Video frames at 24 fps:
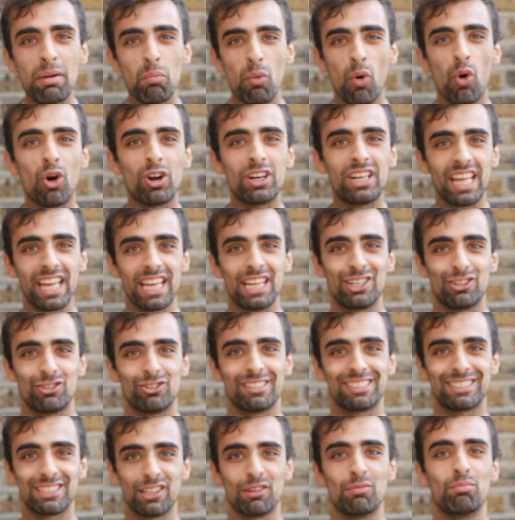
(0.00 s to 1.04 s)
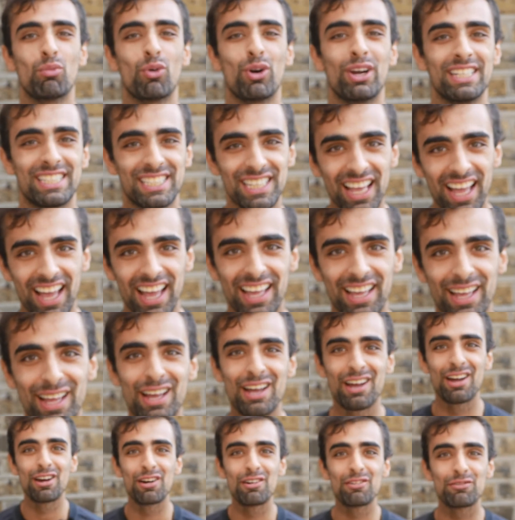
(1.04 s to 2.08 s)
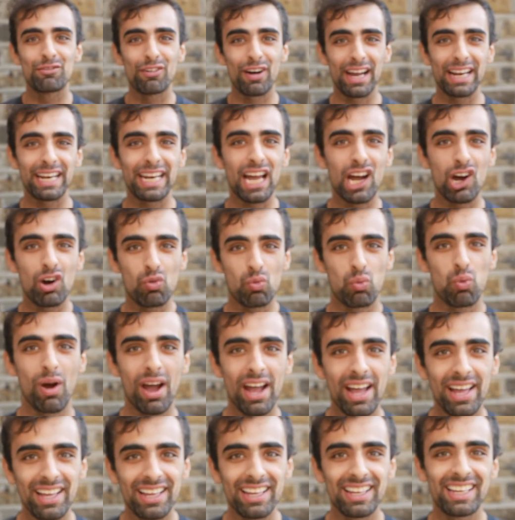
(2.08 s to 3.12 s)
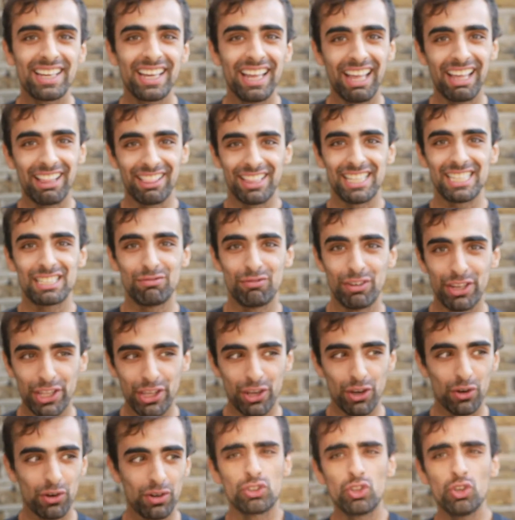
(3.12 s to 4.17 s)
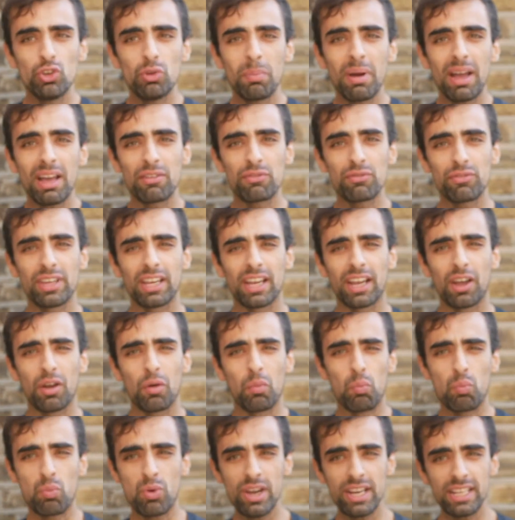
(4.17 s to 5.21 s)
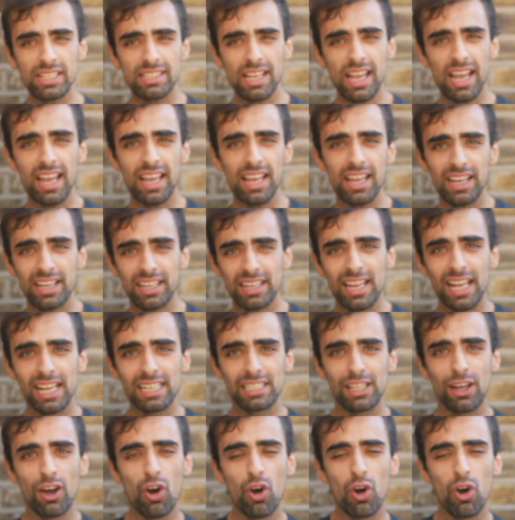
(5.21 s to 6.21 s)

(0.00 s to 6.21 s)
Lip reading: more dangerous than Muay Thai. Find out why in this video. So you might think, Muay Thai, that's the